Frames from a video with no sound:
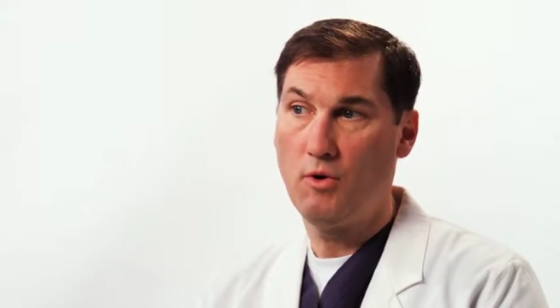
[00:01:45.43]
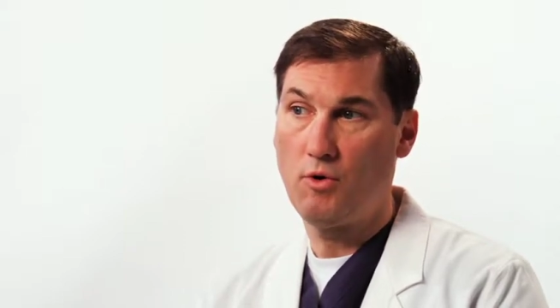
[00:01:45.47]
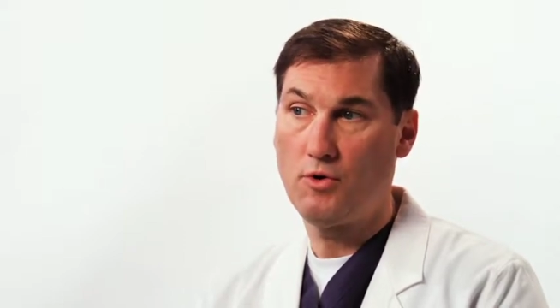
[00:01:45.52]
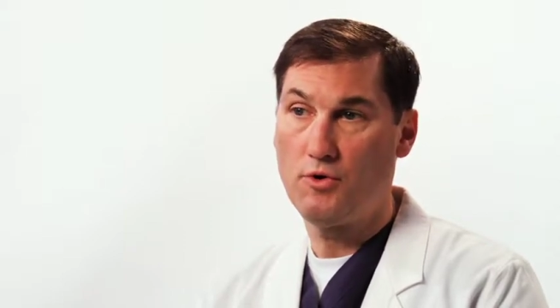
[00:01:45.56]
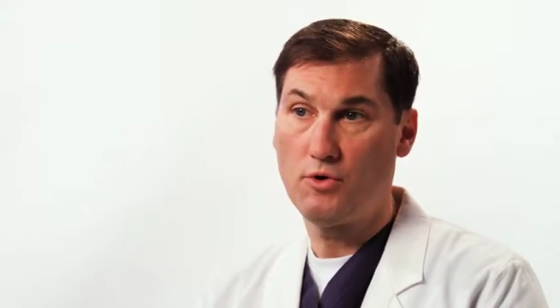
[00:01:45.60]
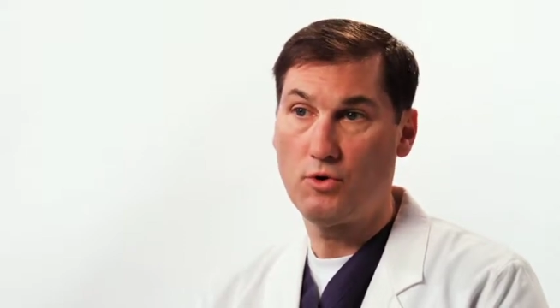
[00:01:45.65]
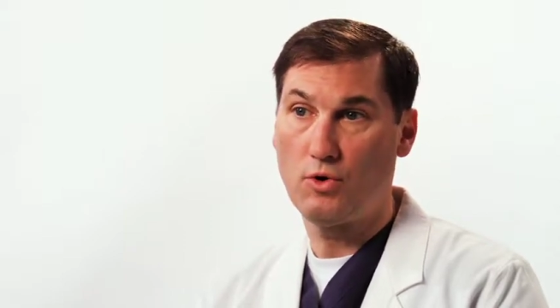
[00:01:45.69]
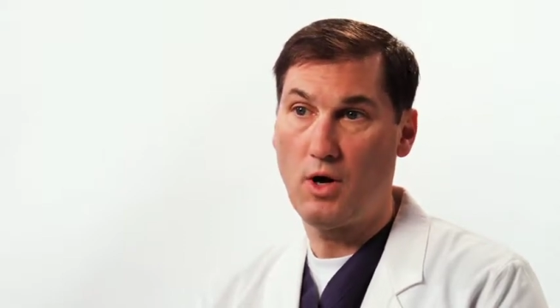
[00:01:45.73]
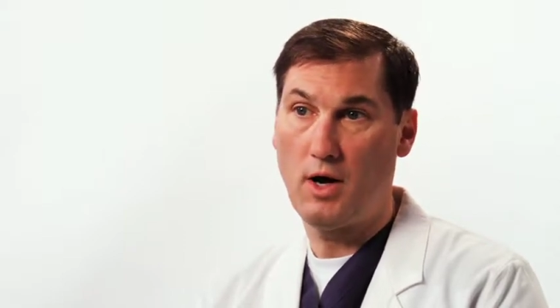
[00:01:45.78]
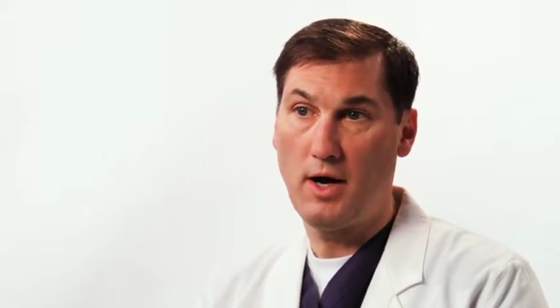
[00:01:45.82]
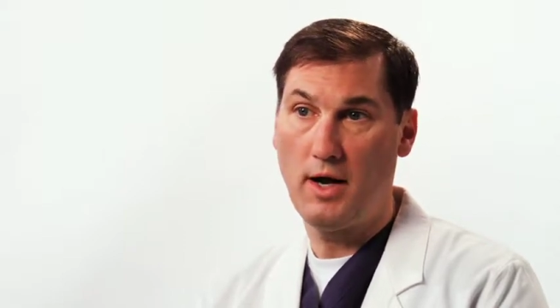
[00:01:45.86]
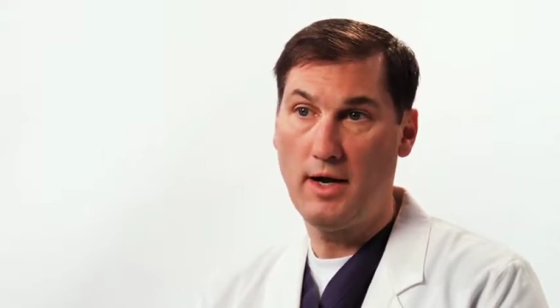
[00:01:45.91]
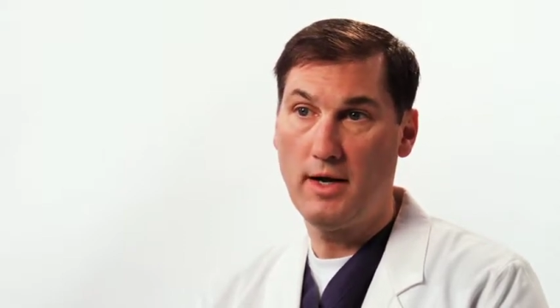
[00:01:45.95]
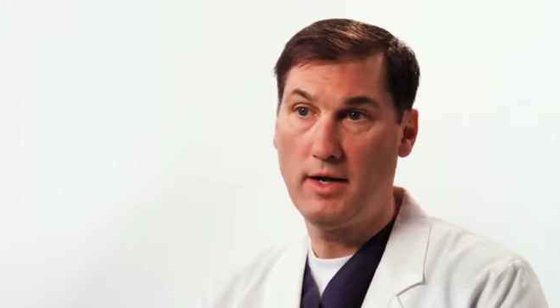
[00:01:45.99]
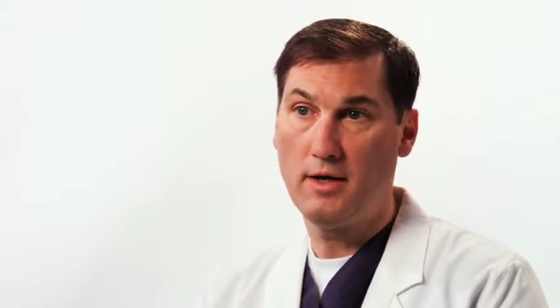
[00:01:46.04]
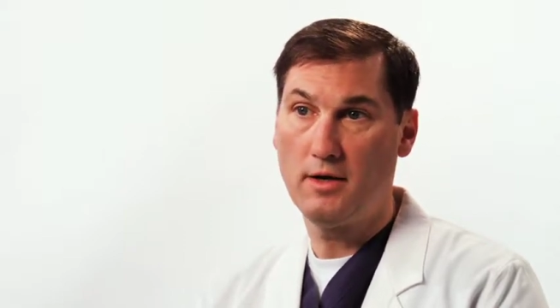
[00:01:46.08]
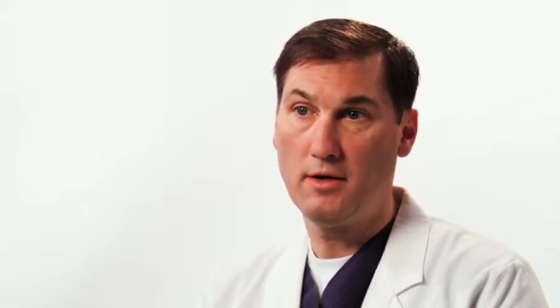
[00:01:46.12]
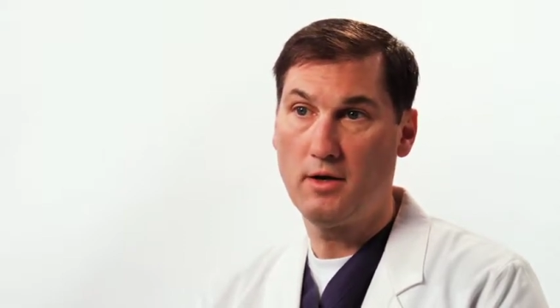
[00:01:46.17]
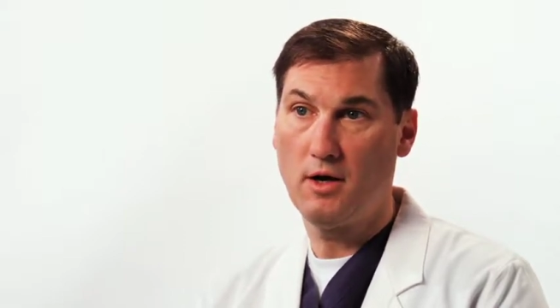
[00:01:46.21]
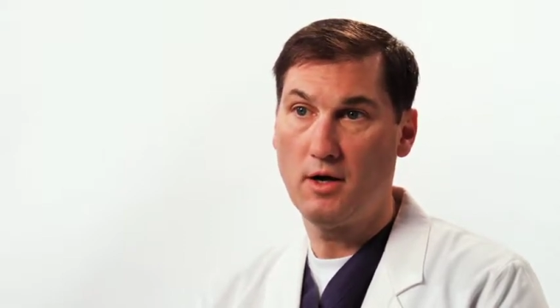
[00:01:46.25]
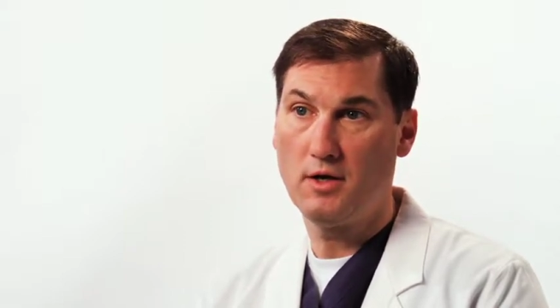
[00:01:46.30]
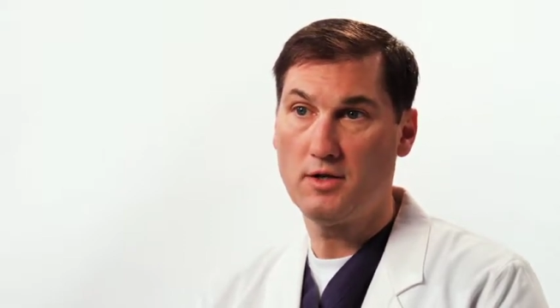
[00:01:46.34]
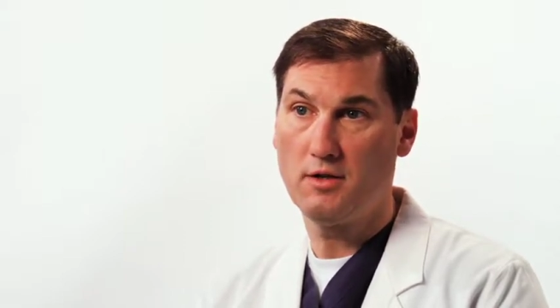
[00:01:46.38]
dry
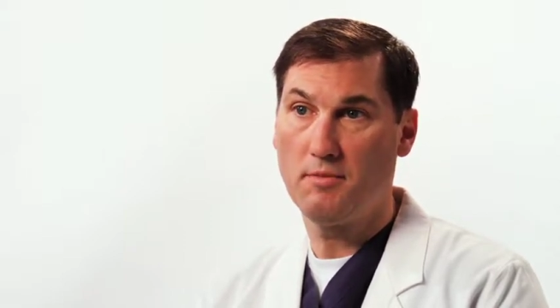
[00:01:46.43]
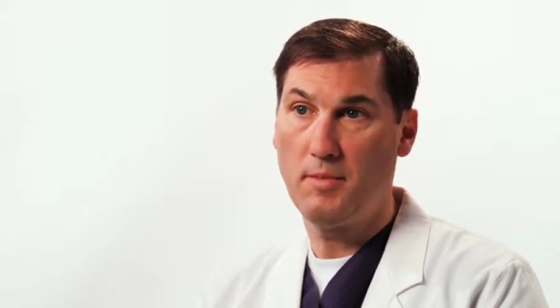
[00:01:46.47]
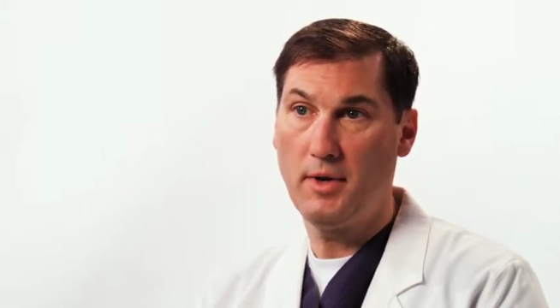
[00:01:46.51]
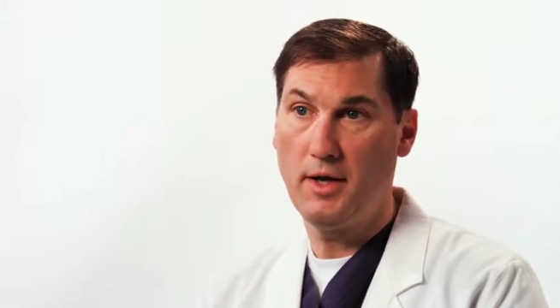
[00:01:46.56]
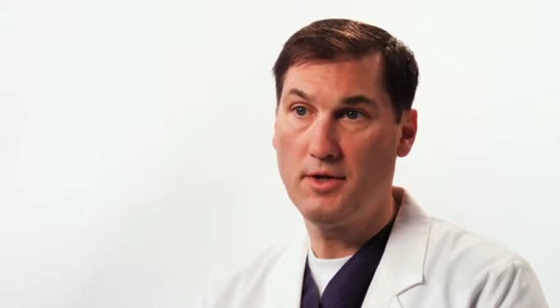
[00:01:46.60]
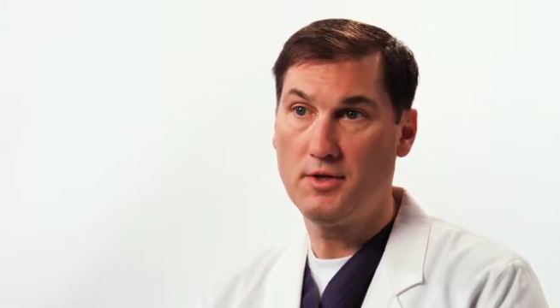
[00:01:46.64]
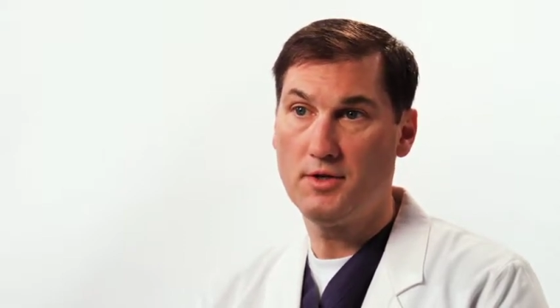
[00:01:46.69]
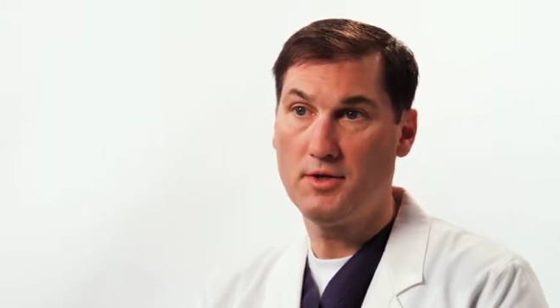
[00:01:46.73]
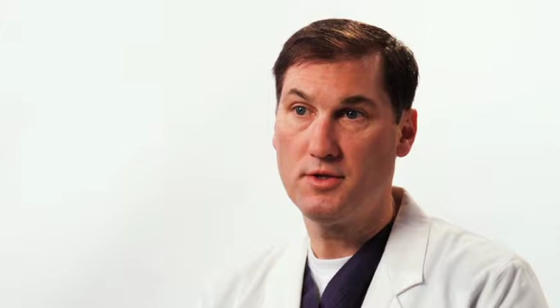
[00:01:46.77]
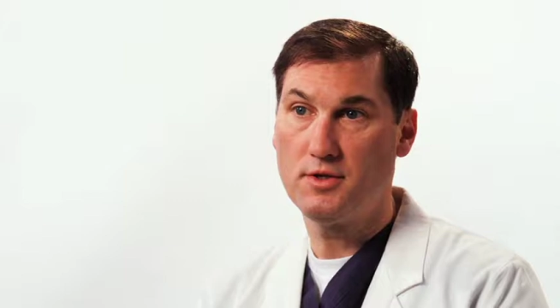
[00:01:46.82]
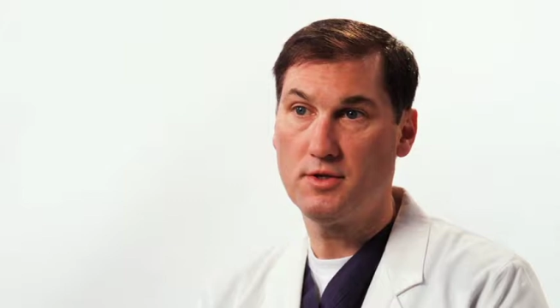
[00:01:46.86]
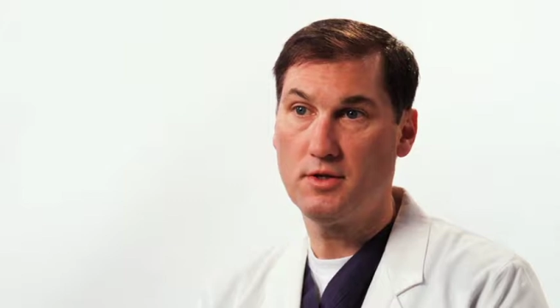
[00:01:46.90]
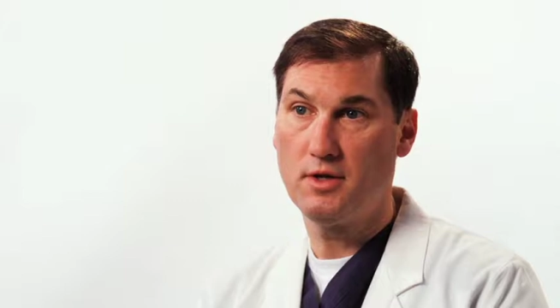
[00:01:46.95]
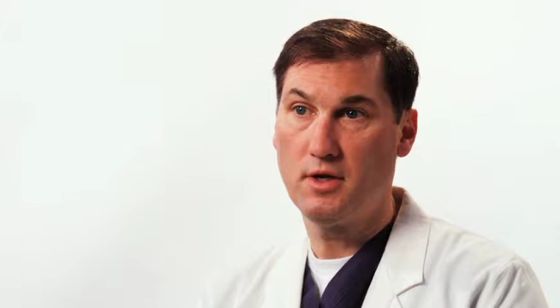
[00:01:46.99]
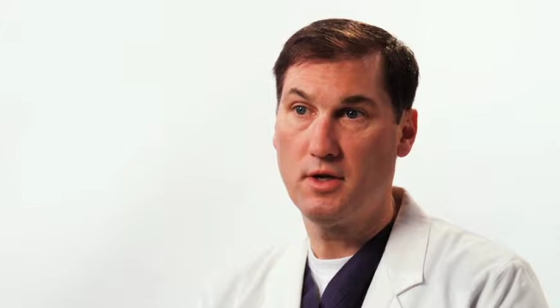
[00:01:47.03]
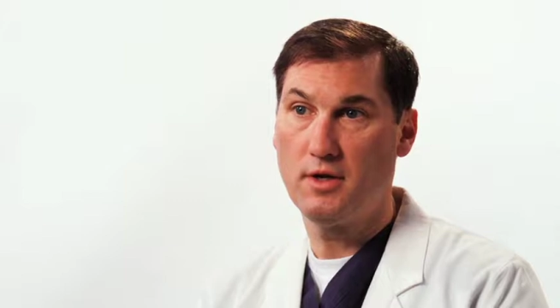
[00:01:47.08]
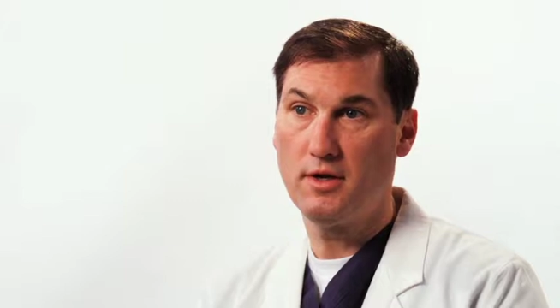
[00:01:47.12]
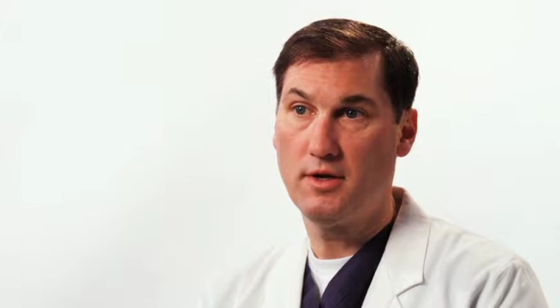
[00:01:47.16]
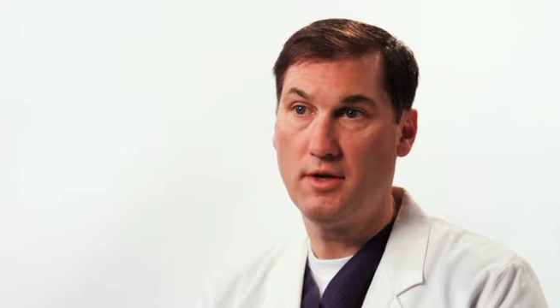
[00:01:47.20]
can cause a patient's